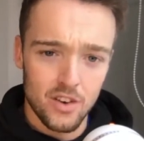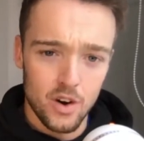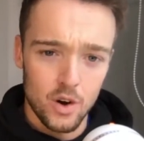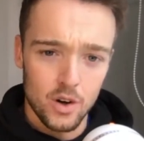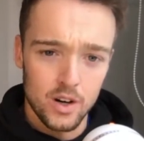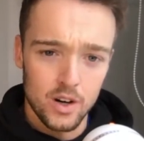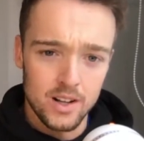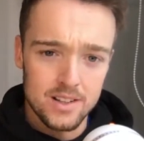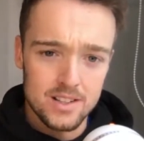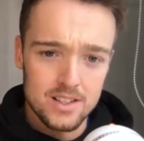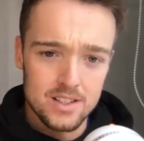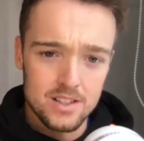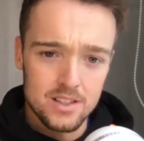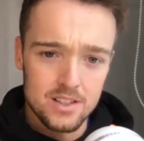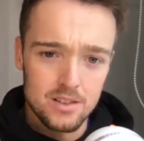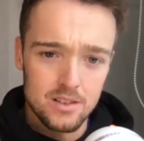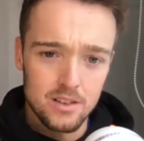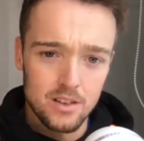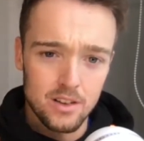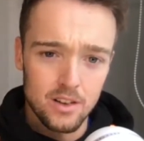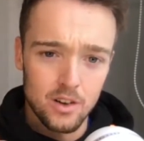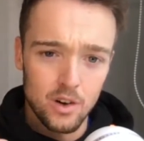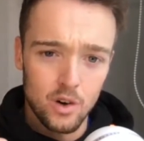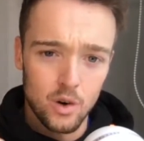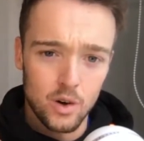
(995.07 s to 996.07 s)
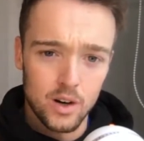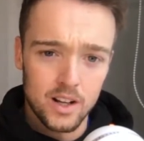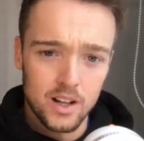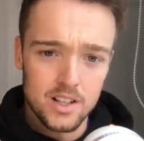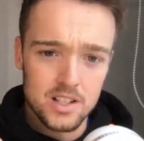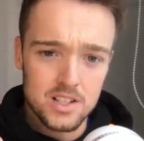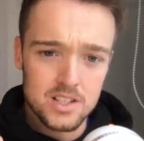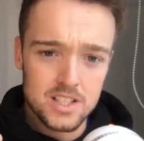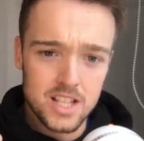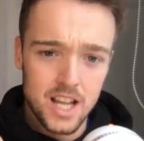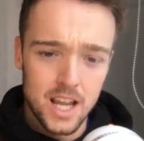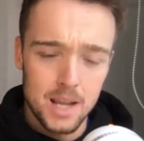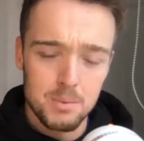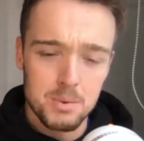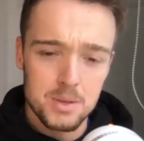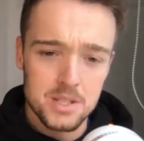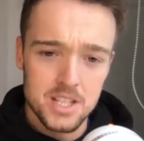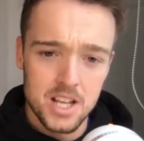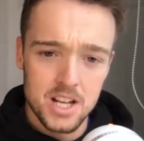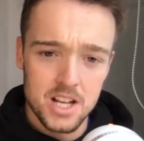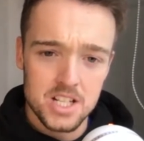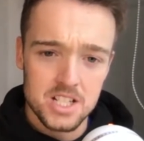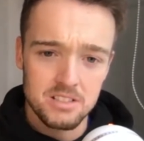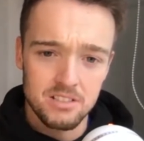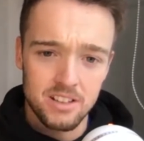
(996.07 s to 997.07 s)
on a type of
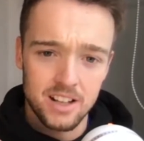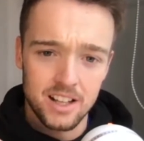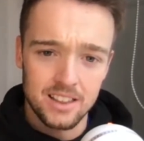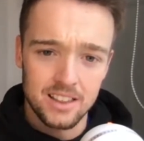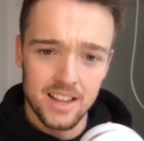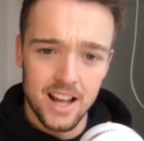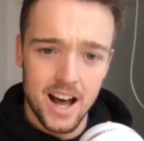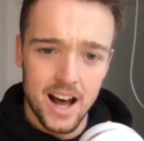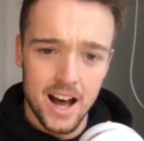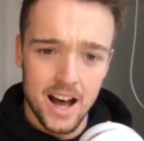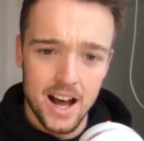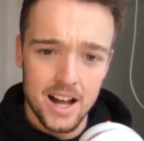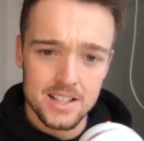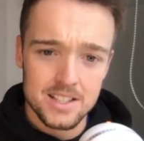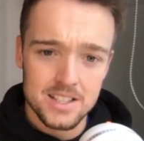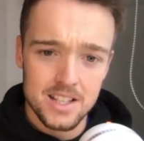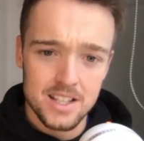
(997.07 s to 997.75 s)
session like that